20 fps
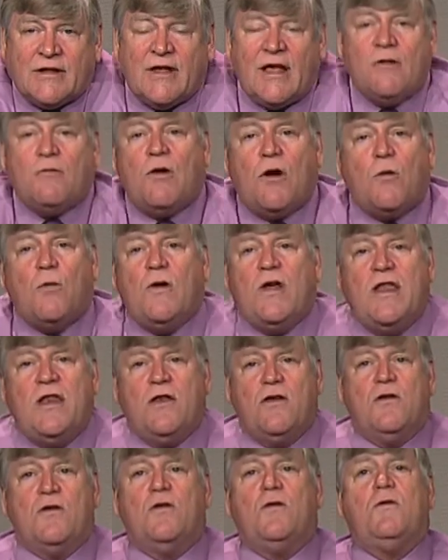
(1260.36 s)
And what we
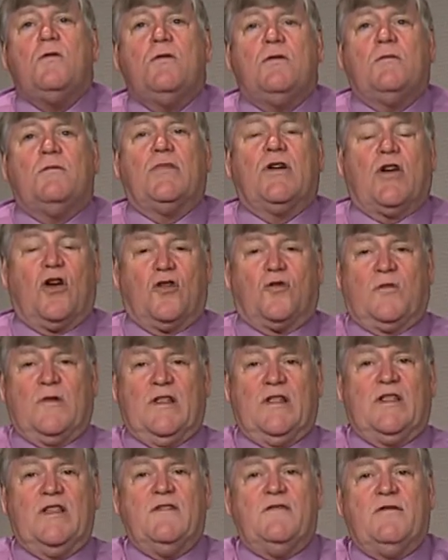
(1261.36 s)
knew, because we
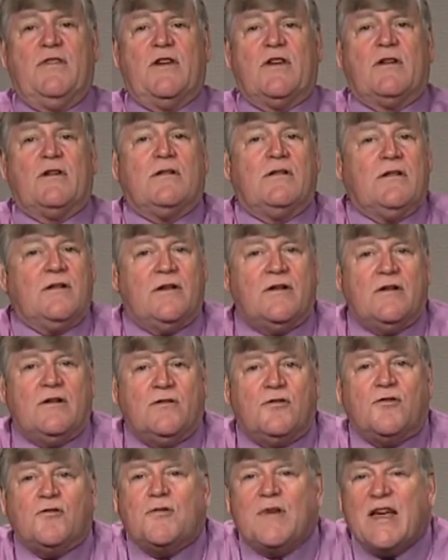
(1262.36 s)
lived there,
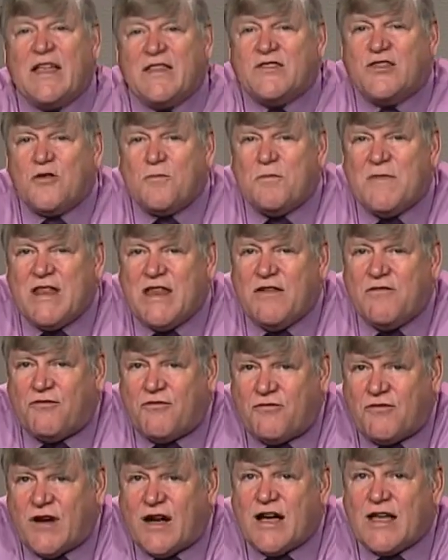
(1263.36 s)
we had so many
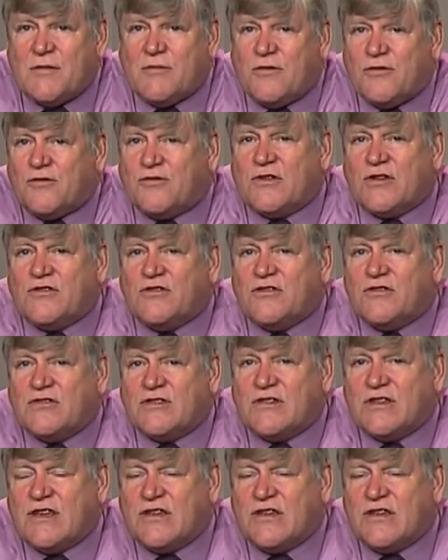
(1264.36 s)
fine musicians in